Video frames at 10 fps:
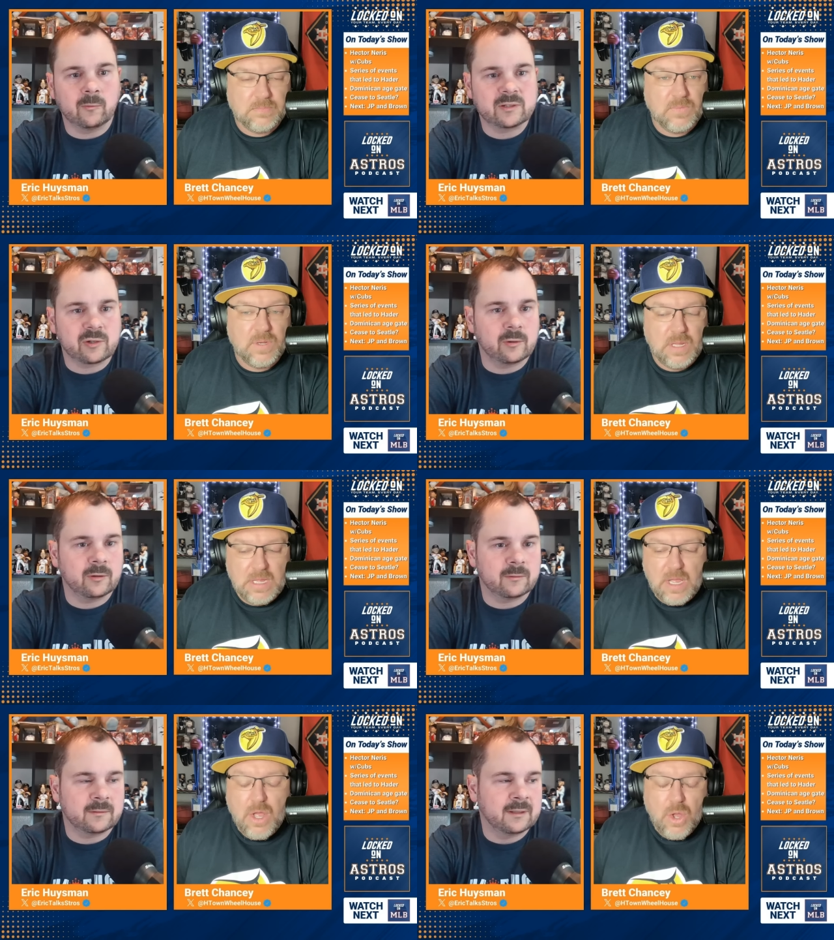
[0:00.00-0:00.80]
Speaker 1: what
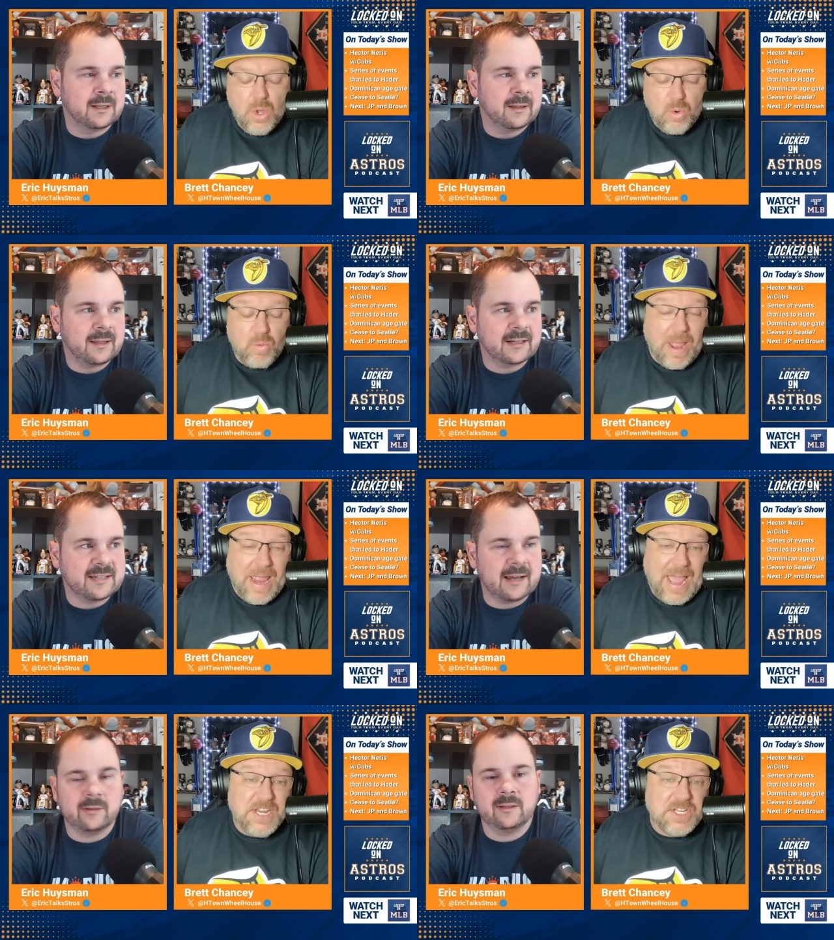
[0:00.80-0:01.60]
your like
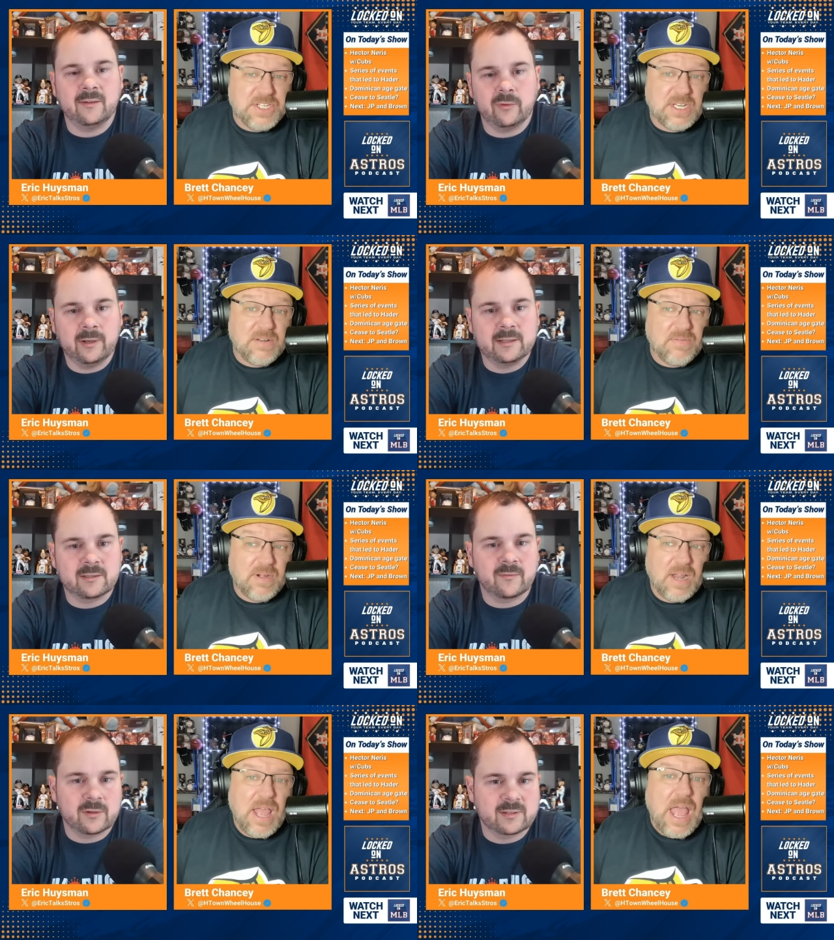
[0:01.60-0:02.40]
right. talent just, level is
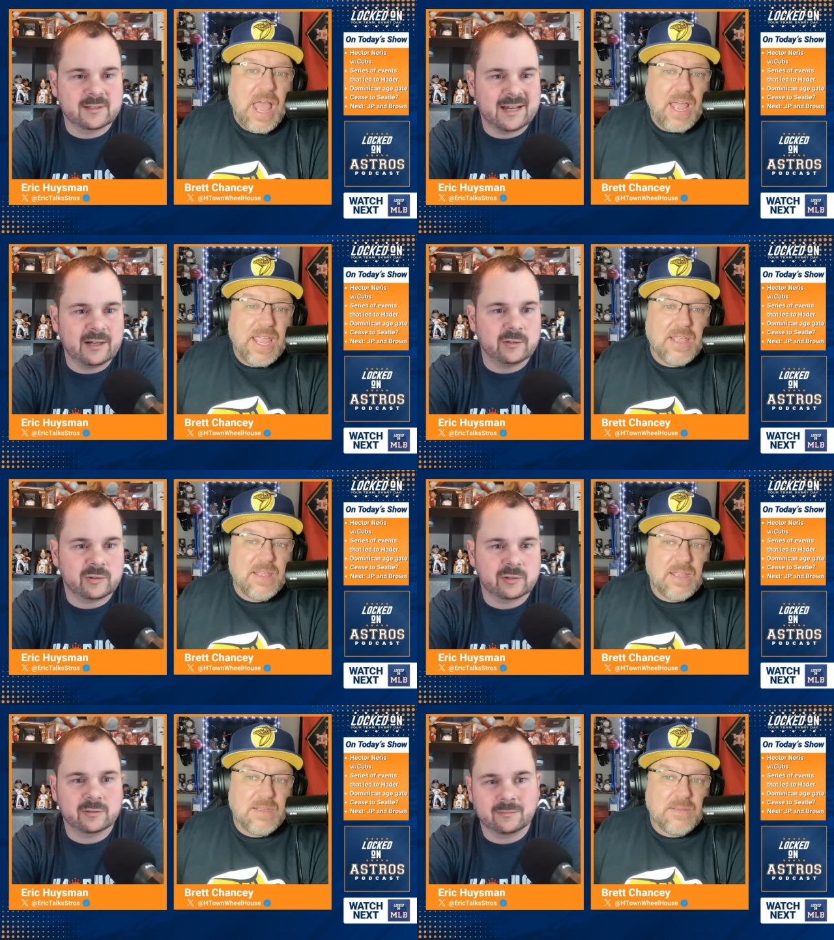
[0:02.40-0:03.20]
versus
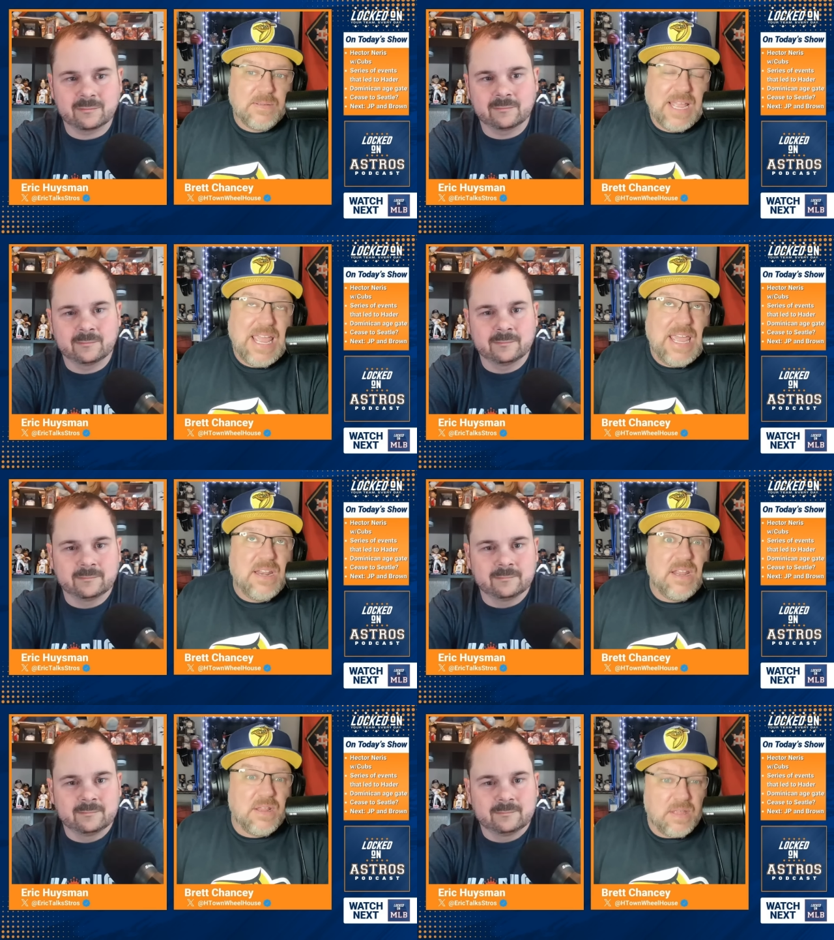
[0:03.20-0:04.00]
age.
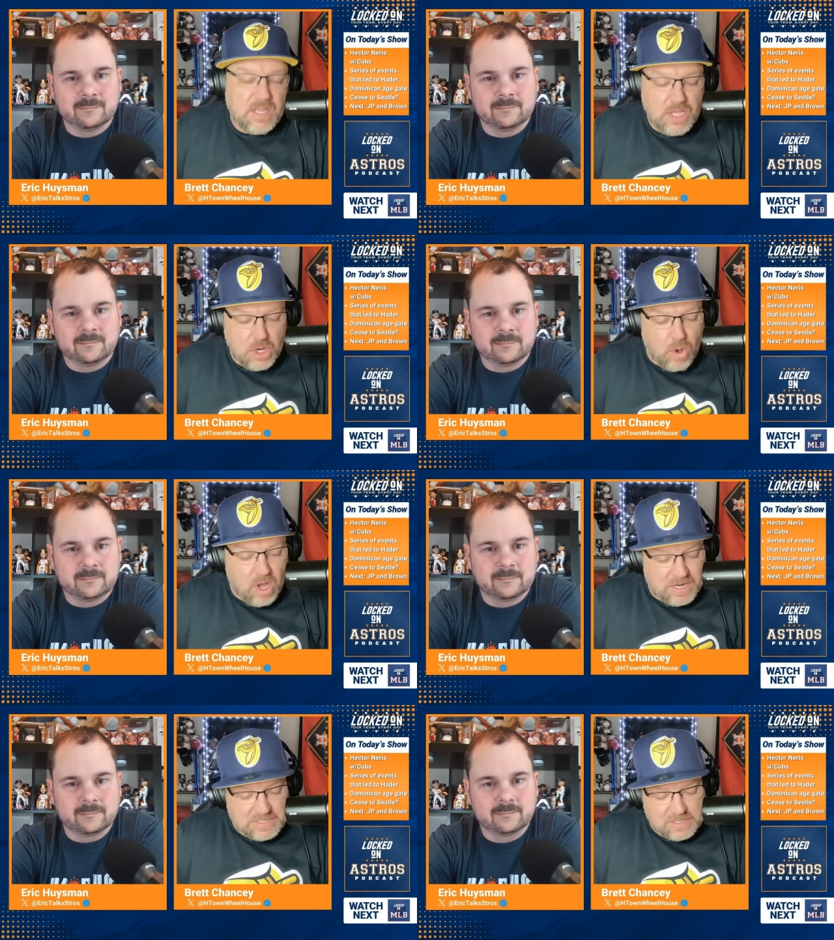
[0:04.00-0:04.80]
Speaker 2: And you know,
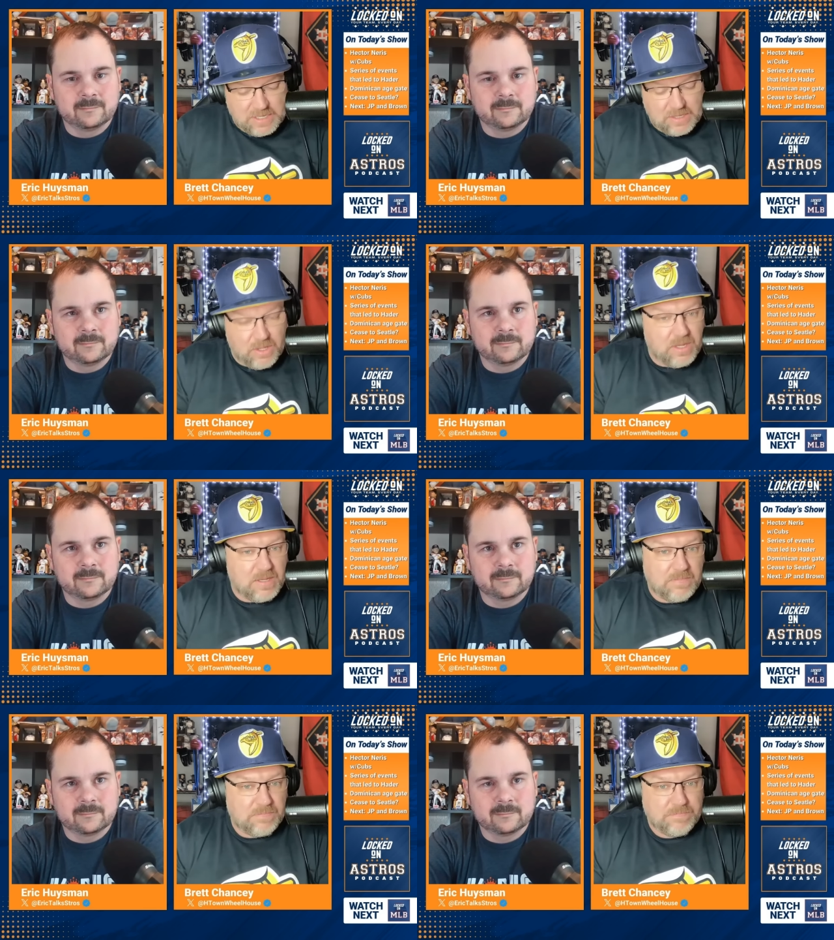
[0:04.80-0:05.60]
honestly, look,
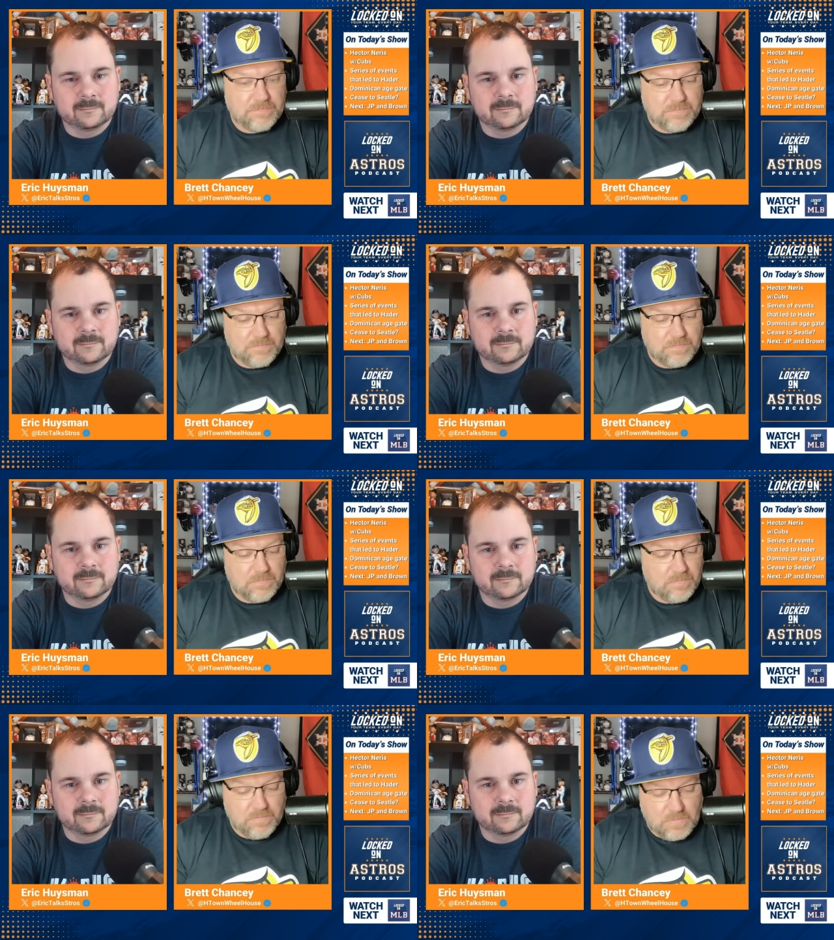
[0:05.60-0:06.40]

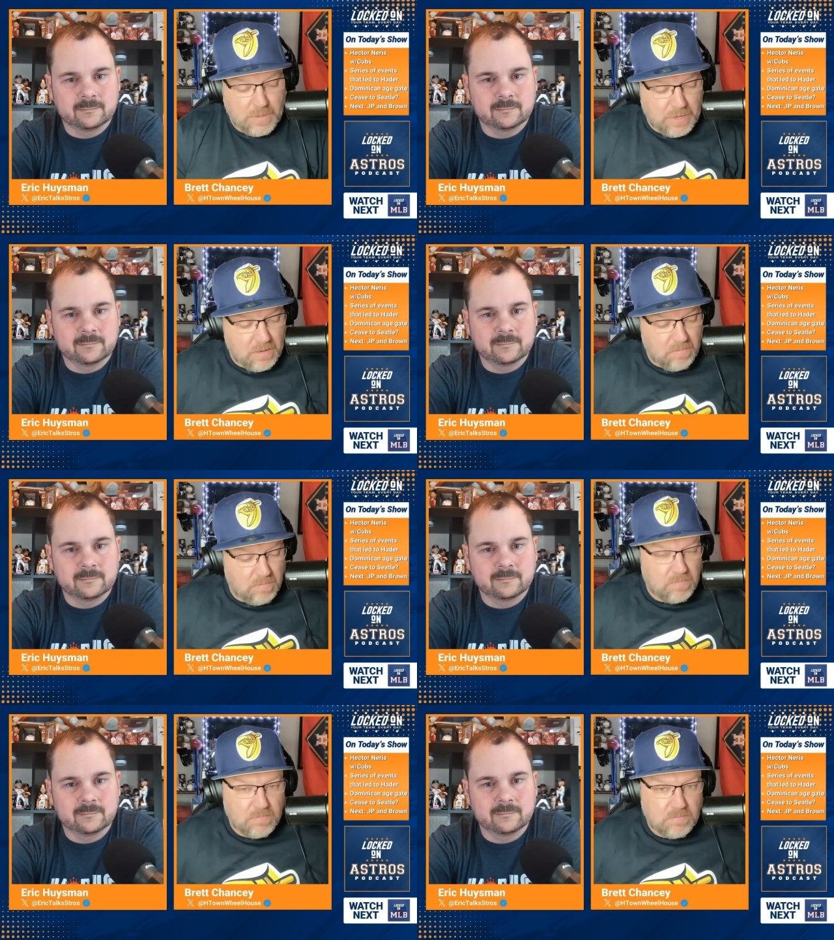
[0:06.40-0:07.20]
I
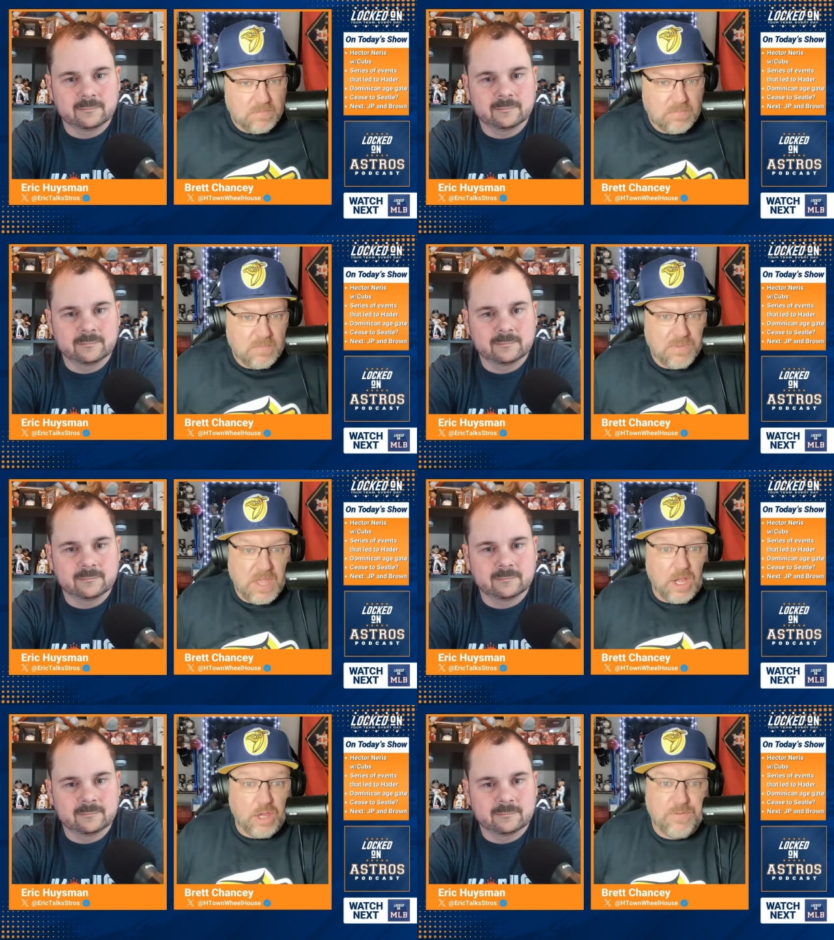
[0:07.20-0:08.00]
mean,
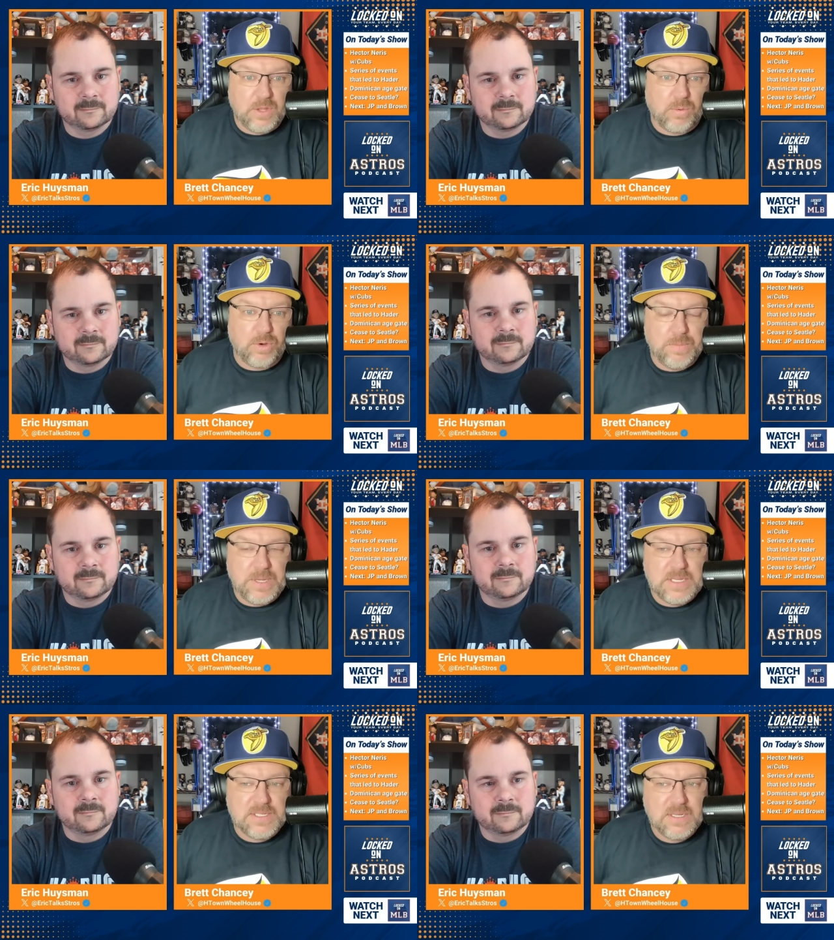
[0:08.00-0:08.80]
the elephant in the room
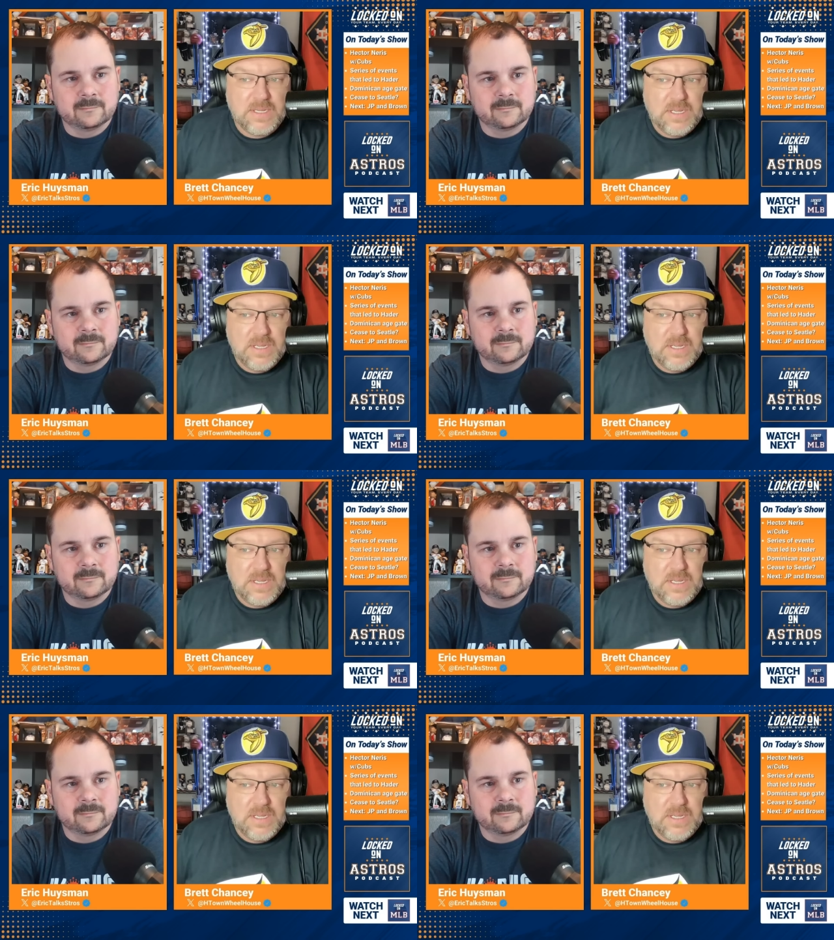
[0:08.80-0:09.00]
is